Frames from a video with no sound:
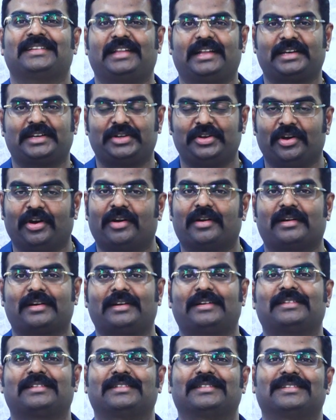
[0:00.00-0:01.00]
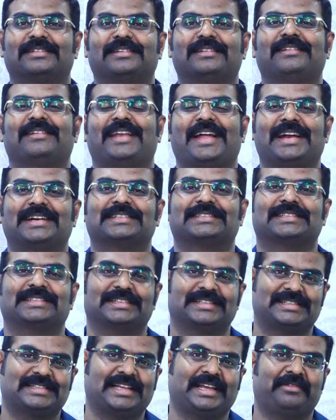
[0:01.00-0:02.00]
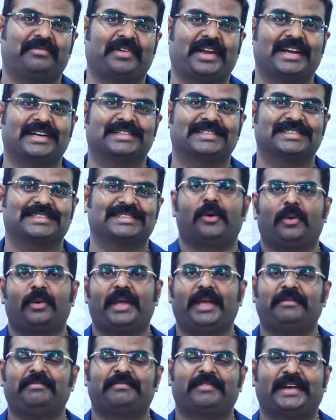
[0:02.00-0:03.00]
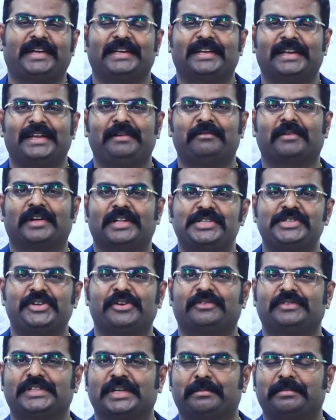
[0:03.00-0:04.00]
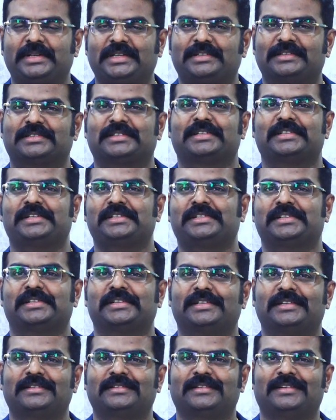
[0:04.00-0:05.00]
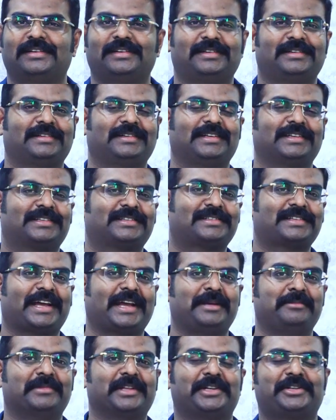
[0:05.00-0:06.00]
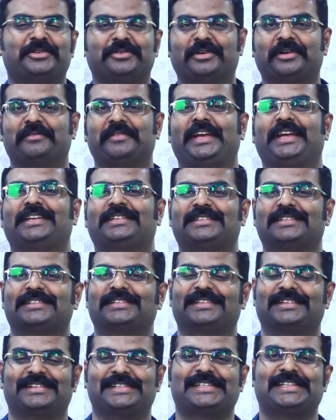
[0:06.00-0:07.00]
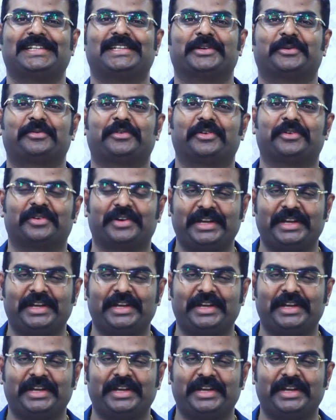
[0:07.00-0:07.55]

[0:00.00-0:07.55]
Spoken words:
that your return lands in the safe hands. Okay, finally, once you have submitted the return, it's time that you await the receipt of your